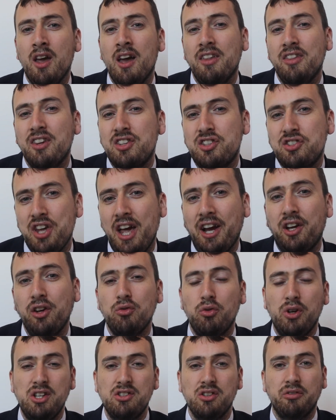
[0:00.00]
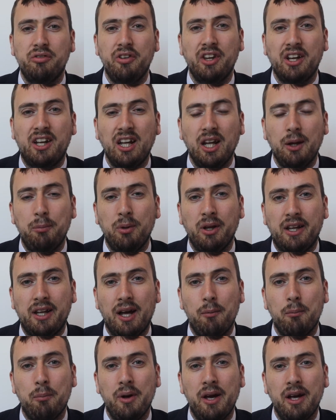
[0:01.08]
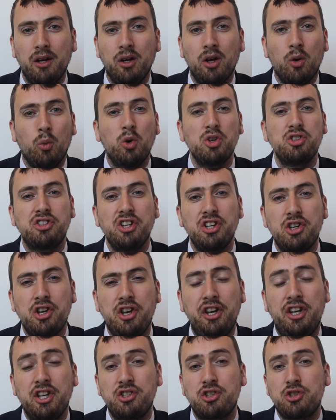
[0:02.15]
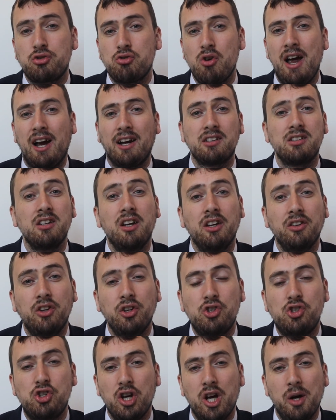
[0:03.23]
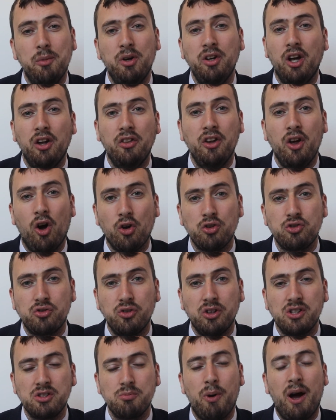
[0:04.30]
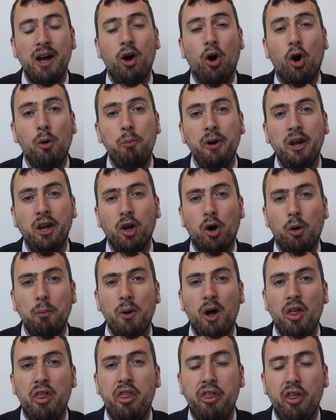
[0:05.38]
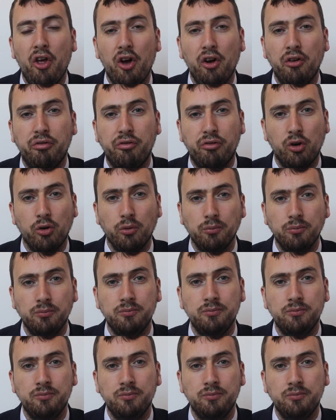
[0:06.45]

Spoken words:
The second reason for the Gallipoli campaign was to distract the German and the Austrians by opening up a third front.